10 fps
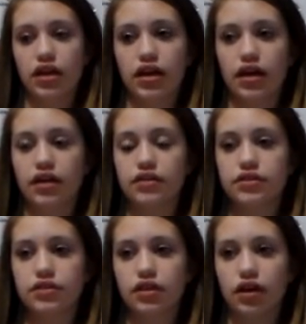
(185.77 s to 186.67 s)

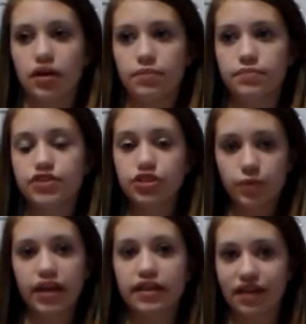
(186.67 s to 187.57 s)
and
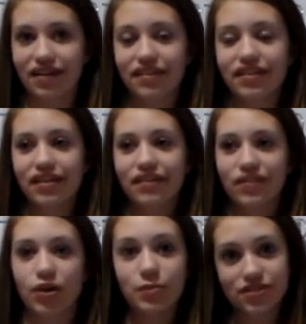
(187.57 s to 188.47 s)
she's waiting there
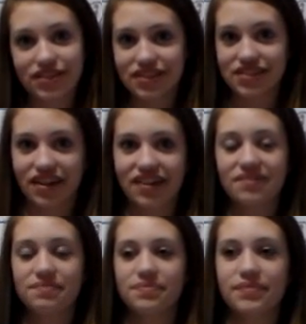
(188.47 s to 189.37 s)
for her music to start,